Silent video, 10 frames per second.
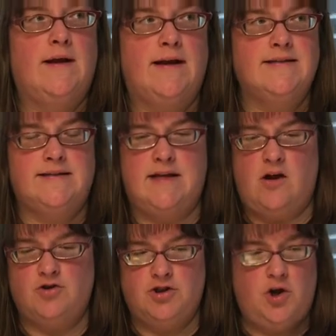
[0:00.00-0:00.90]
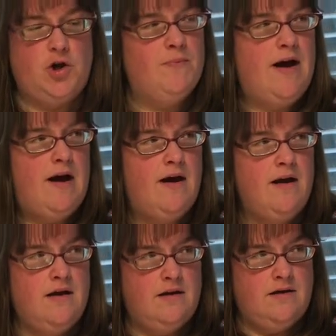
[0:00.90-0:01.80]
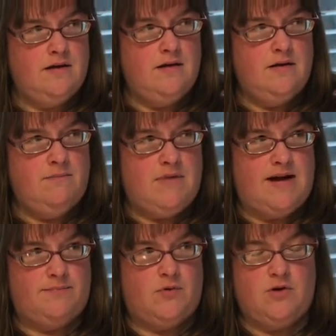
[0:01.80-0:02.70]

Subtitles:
Like I said, I'll show you my